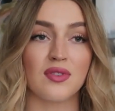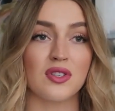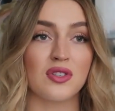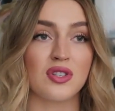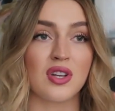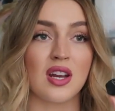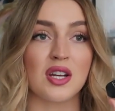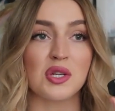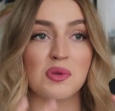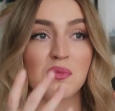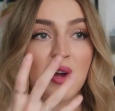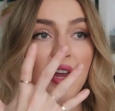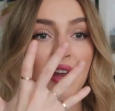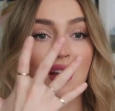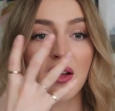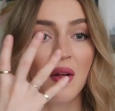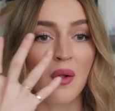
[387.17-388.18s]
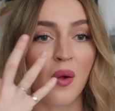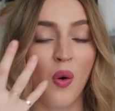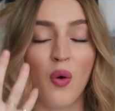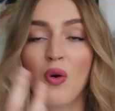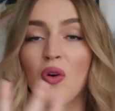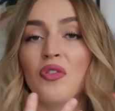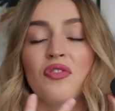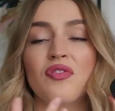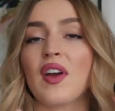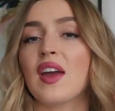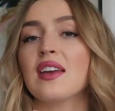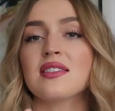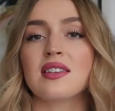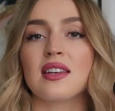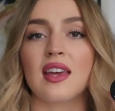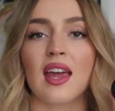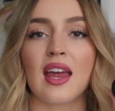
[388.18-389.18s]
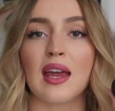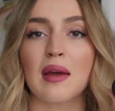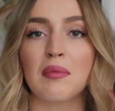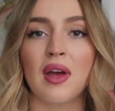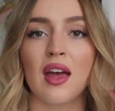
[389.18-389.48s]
It's changed my whole face game